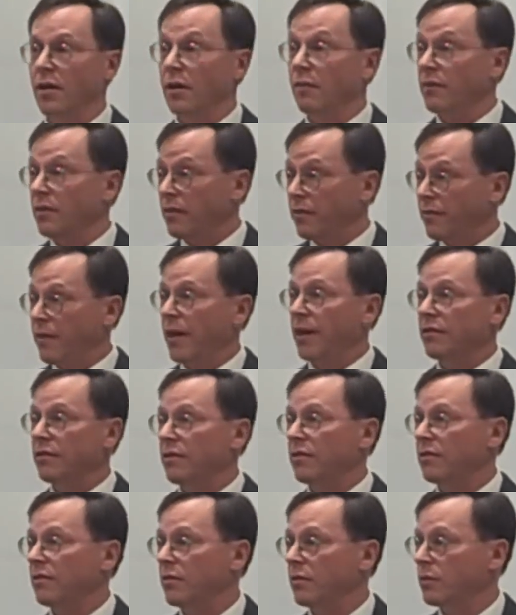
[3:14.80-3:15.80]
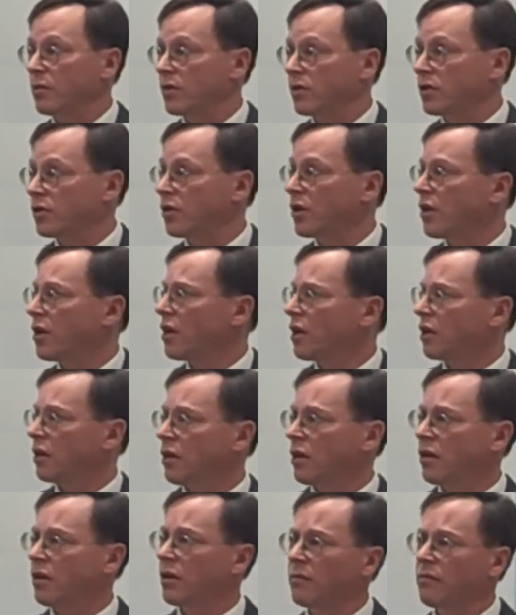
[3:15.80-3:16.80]
given the fact that there was
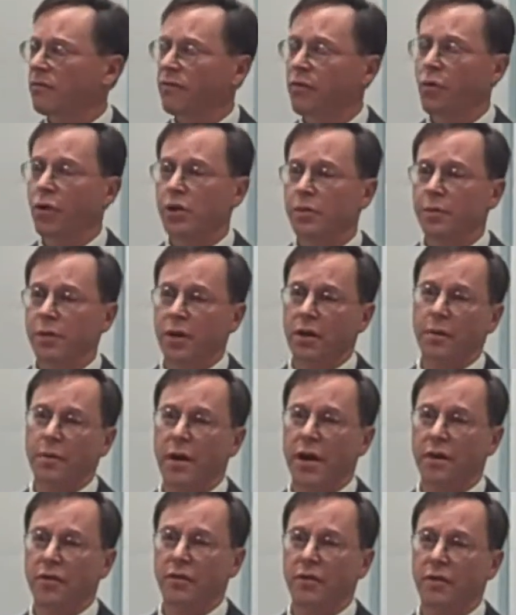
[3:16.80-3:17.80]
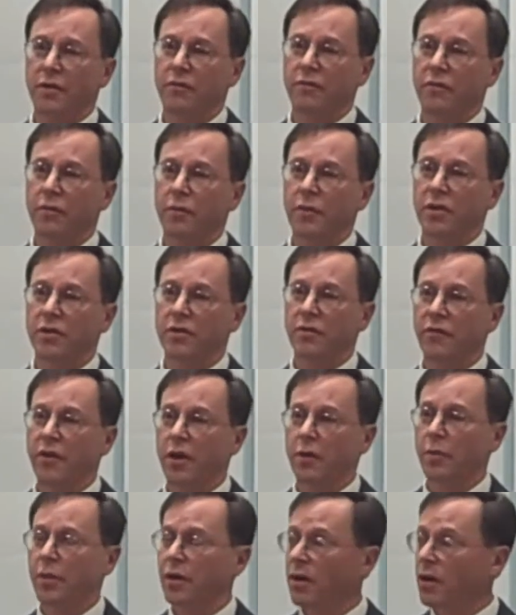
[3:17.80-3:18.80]
little enforcement capacity from these
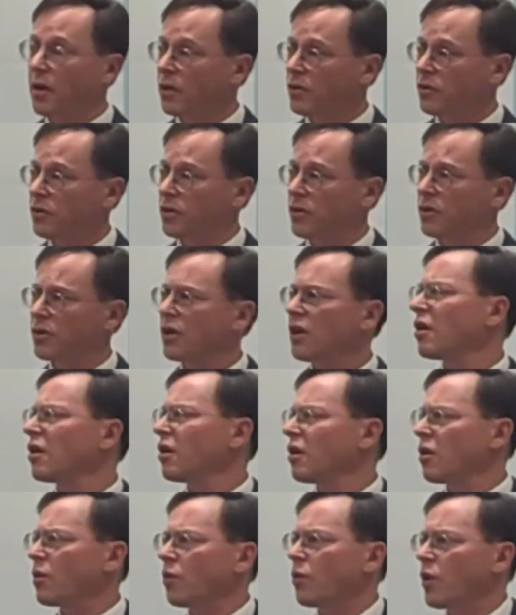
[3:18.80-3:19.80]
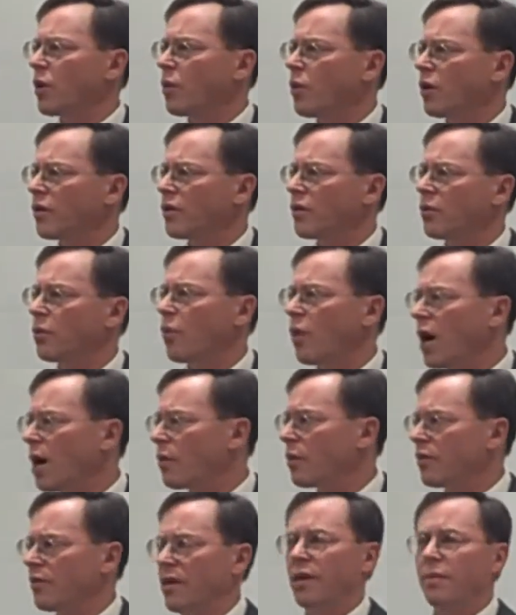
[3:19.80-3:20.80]
developing countries. We wondered, why
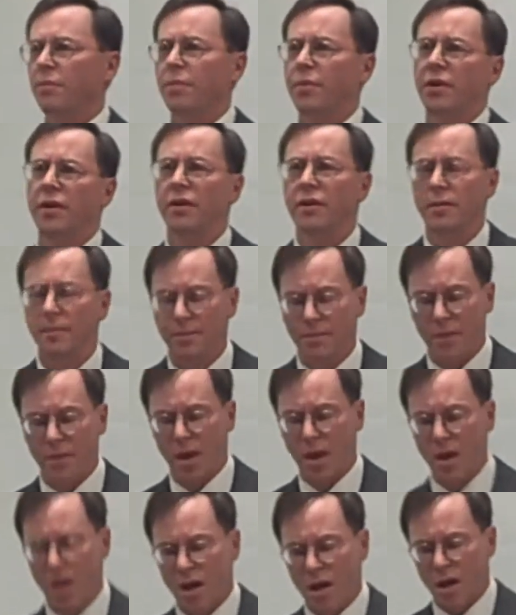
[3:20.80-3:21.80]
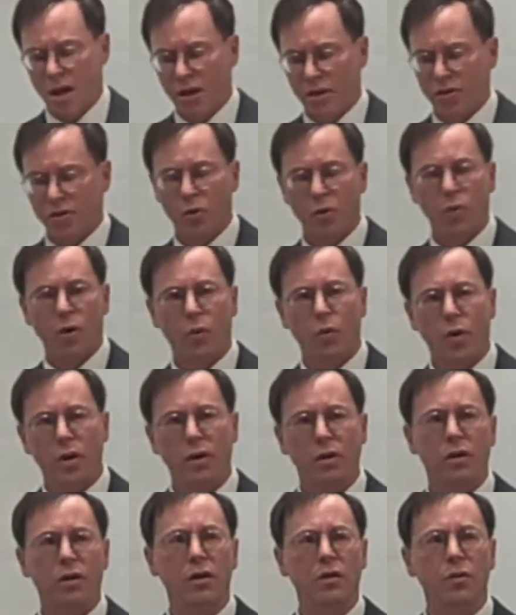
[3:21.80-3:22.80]
would that be? And so what we
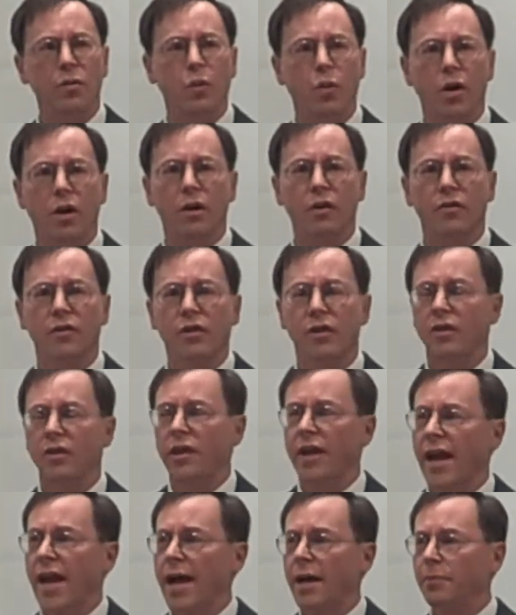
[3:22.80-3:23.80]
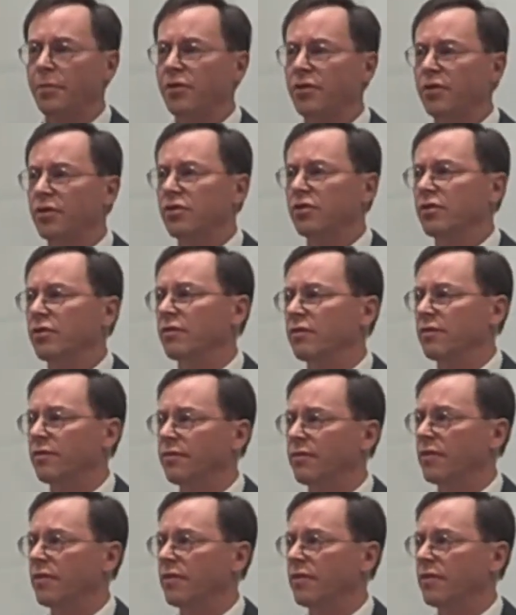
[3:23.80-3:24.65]
learned was, in the absence of